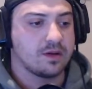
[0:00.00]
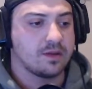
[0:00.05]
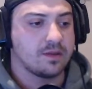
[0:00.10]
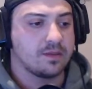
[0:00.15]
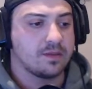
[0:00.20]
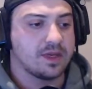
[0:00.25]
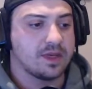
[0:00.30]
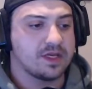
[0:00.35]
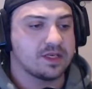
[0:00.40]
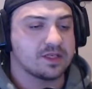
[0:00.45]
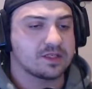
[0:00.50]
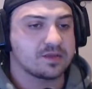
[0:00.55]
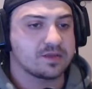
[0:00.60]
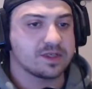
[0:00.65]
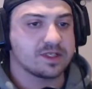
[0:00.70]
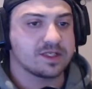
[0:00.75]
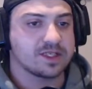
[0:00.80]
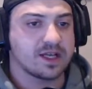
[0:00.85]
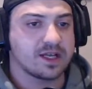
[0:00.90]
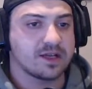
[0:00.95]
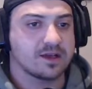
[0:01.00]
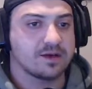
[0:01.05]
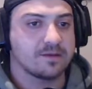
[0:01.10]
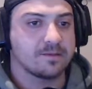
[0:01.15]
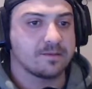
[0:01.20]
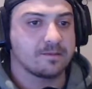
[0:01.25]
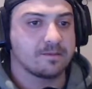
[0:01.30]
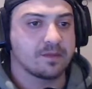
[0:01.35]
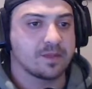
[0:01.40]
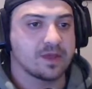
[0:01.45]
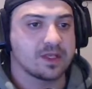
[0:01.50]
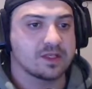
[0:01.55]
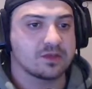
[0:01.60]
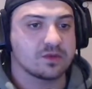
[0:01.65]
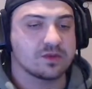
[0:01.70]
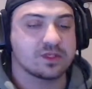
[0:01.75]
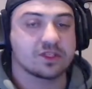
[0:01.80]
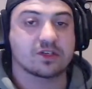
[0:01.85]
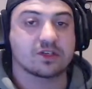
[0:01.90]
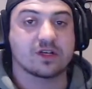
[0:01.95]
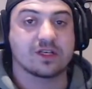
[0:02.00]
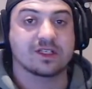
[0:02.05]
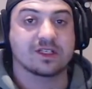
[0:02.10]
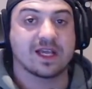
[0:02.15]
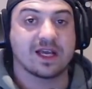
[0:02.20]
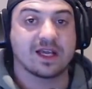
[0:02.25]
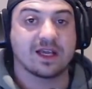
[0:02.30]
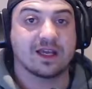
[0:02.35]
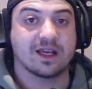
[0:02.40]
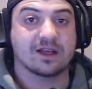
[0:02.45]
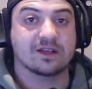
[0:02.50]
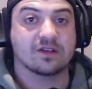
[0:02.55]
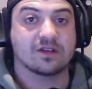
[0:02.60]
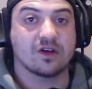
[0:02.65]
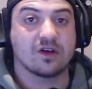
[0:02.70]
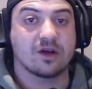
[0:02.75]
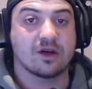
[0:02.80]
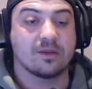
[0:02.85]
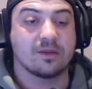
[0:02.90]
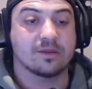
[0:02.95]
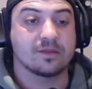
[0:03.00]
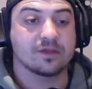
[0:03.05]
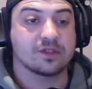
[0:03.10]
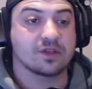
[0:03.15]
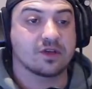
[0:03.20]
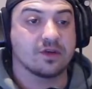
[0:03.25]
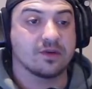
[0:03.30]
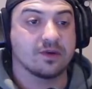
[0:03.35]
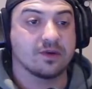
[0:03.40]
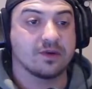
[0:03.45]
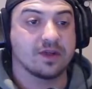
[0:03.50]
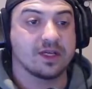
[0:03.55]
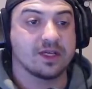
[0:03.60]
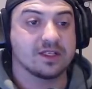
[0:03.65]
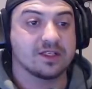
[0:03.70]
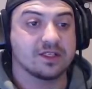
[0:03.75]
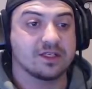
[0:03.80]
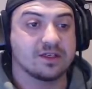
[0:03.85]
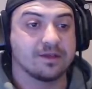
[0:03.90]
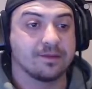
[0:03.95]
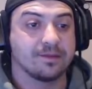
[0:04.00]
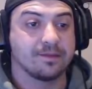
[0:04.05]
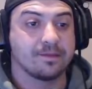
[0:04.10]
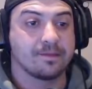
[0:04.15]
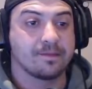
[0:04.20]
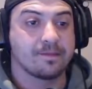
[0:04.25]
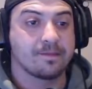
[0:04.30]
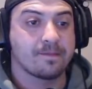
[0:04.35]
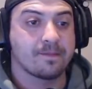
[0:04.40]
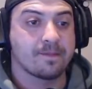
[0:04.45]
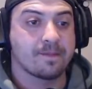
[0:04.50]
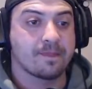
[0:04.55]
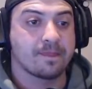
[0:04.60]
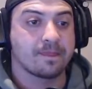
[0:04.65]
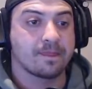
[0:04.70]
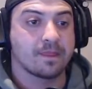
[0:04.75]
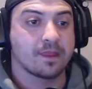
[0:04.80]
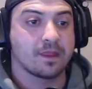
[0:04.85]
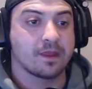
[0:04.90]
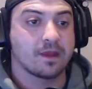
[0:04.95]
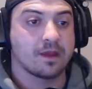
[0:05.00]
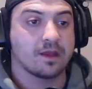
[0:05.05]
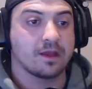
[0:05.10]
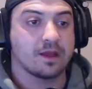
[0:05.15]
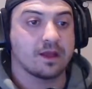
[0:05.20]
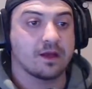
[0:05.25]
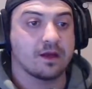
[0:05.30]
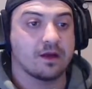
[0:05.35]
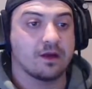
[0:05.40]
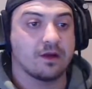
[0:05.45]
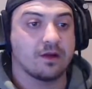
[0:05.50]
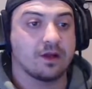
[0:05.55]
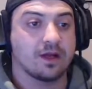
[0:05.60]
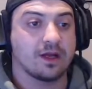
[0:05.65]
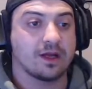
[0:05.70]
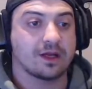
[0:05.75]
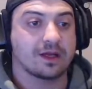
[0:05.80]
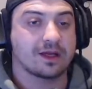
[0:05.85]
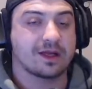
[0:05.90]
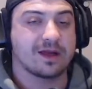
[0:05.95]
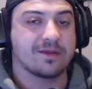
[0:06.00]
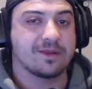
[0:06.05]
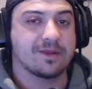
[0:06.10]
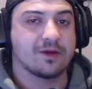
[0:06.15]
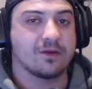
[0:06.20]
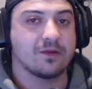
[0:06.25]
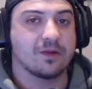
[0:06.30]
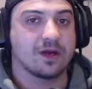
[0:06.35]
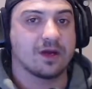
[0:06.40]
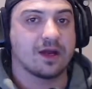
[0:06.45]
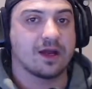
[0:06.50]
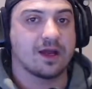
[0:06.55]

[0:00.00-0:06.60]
meters per second. So we're just going to take our time, just go real easy. And then I'll come in when